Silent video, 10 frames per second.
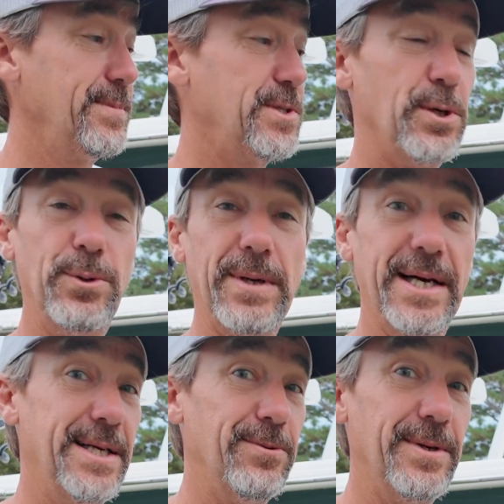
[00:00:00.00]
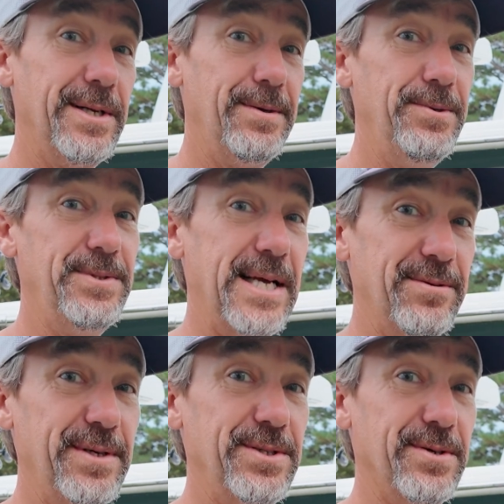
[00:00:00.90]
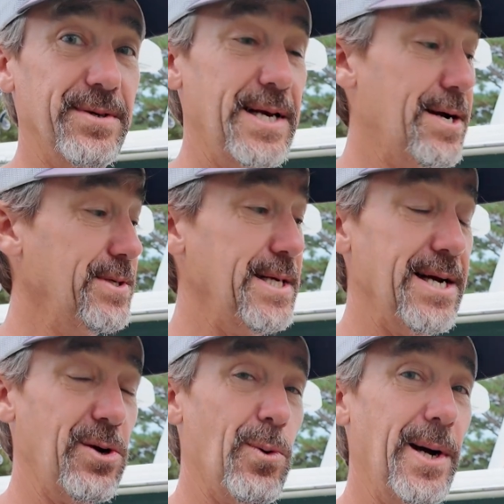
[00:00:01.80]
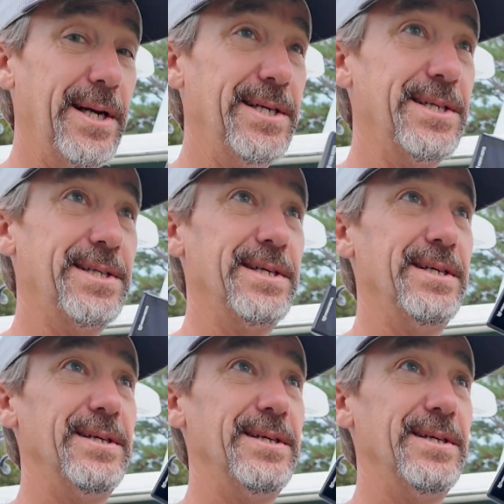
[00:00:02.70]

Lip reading: so I didn't really lose that feature. Now it's not quite as